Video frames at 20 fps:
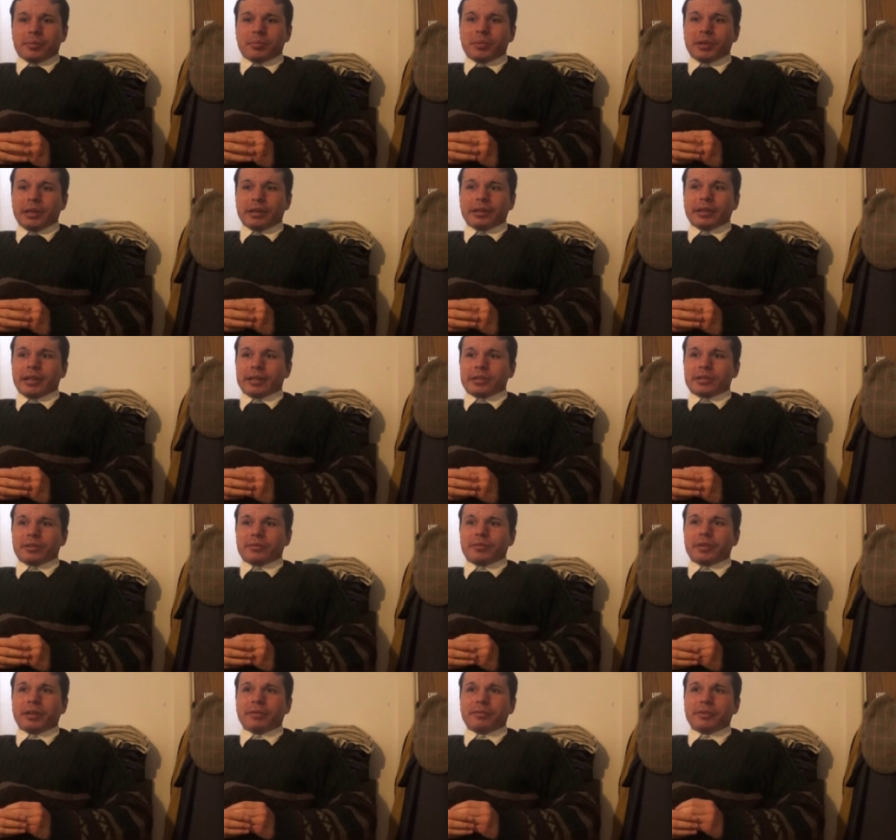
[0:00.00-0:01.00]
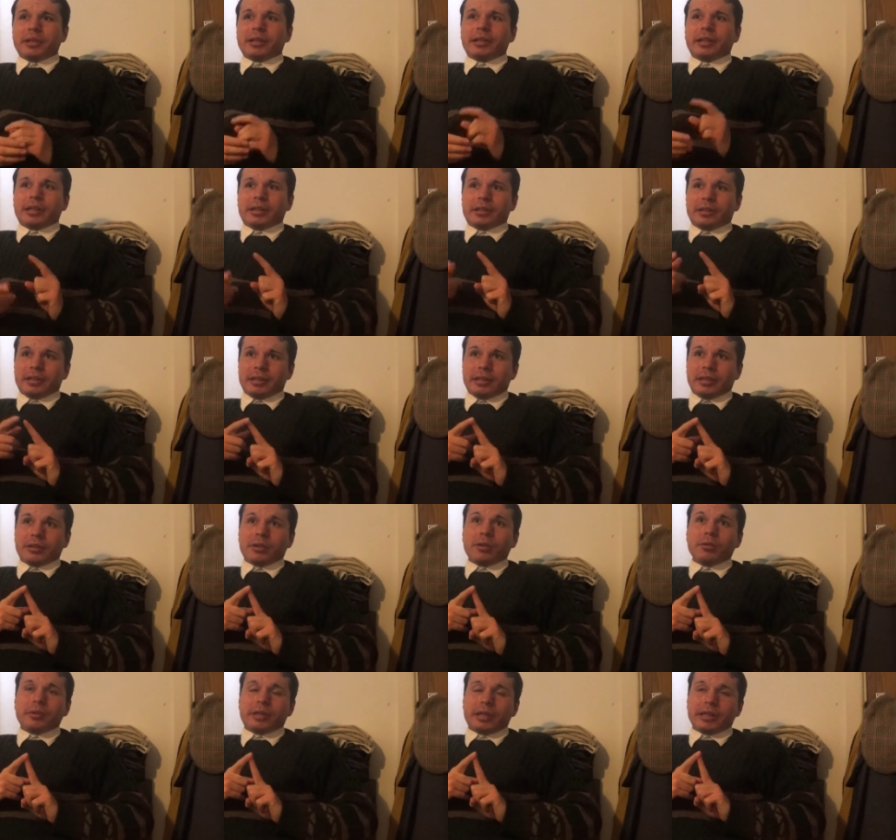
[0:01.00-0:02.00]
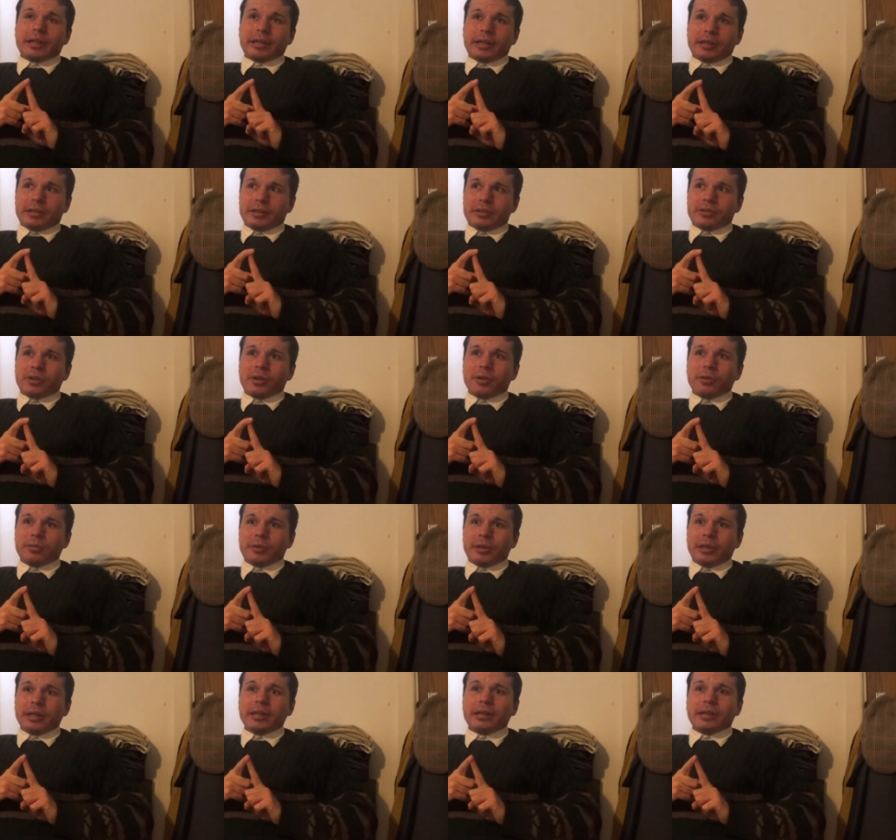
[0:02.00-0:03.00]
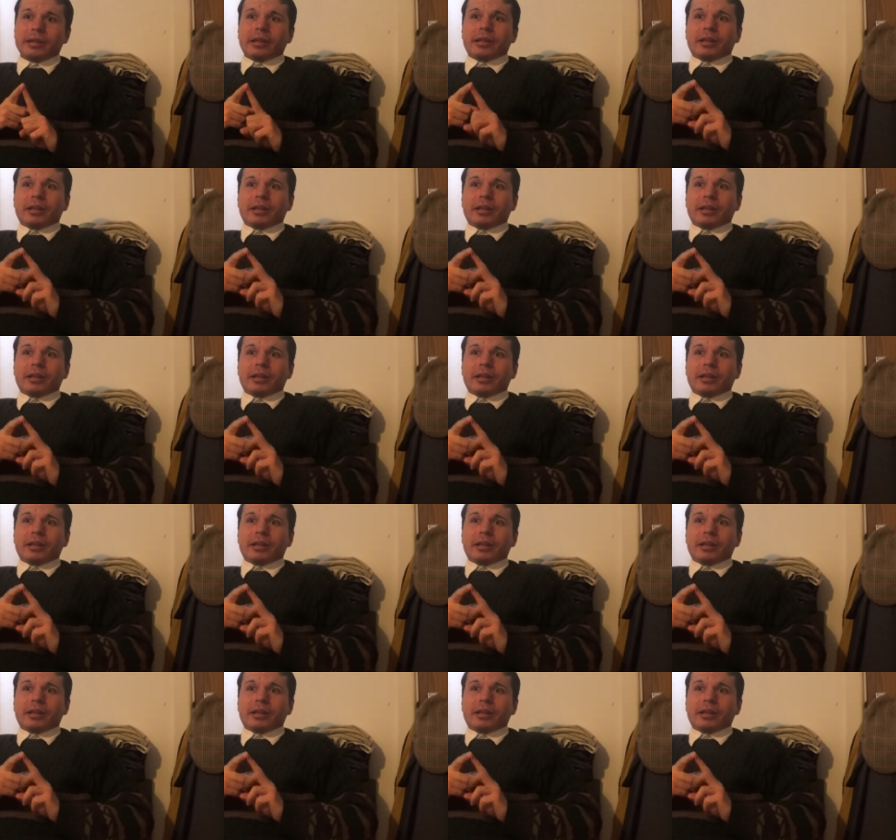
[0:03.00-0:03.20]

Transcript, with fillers: being that of lovely lady, Oakie lady Toni,